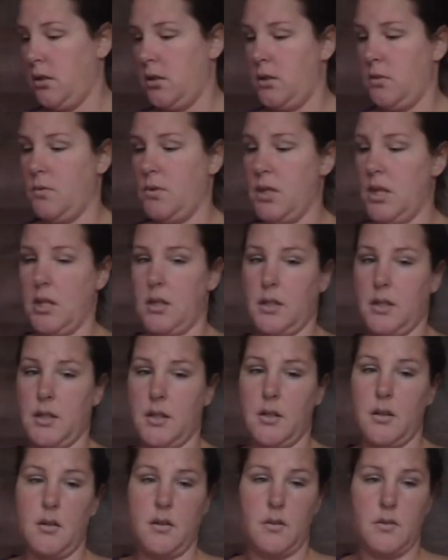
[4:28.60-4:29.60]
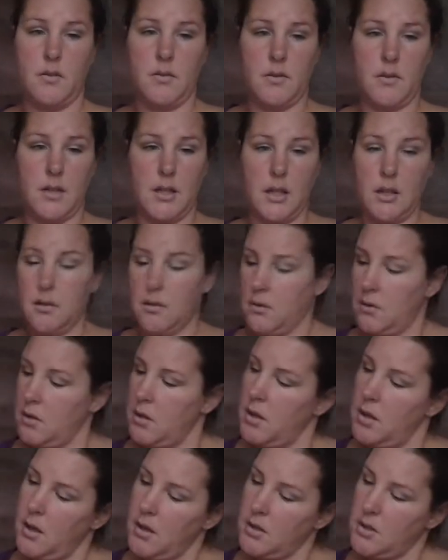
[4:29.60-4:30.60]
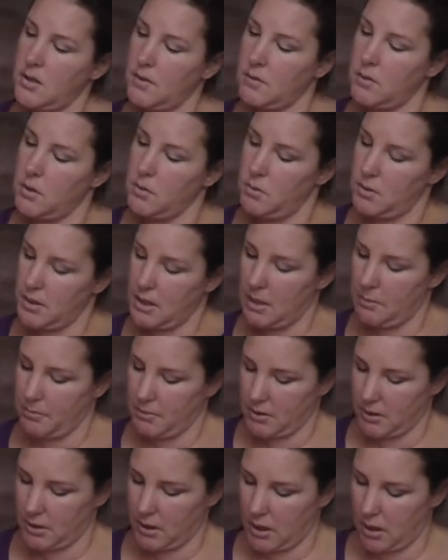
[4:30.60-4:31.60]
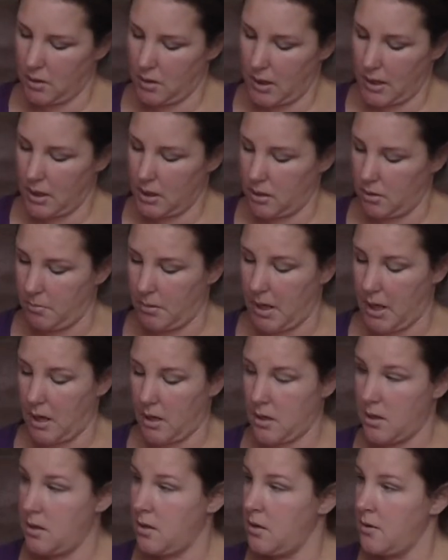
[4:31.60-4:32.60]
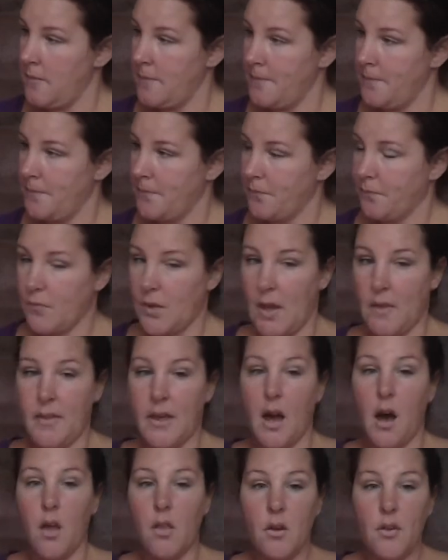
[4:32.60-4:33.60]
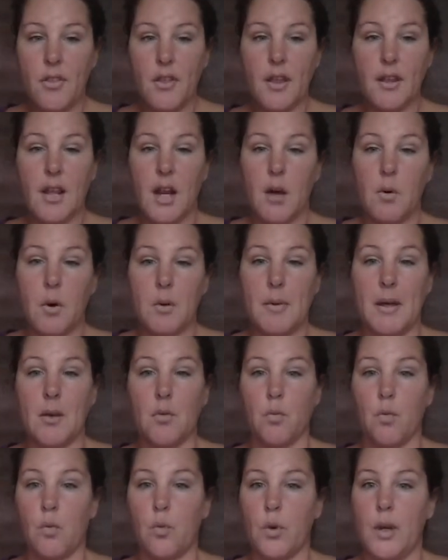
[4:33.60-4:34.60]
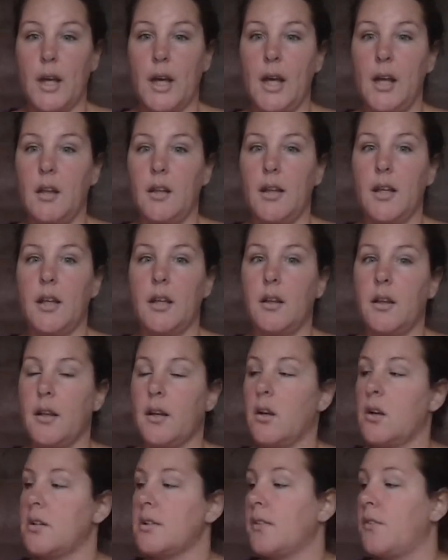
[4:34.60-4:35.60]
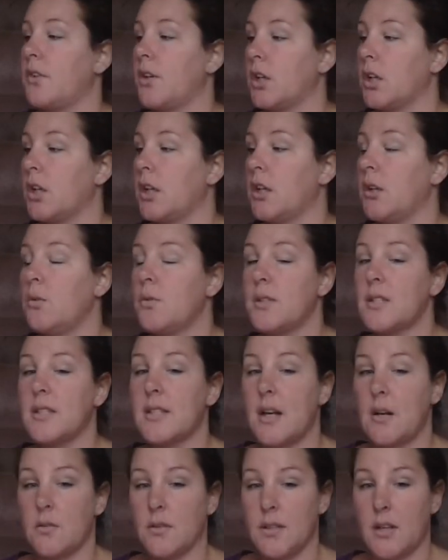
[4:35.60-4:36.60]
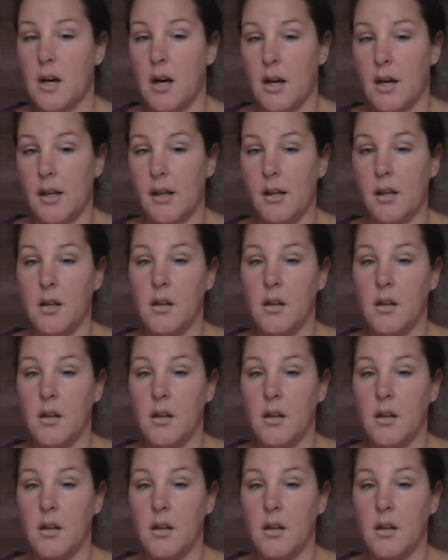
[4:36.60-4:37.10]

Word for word: You just, see, so two staples securing it in the back. And the other thing that I want to make really clear is if you're going to use this outside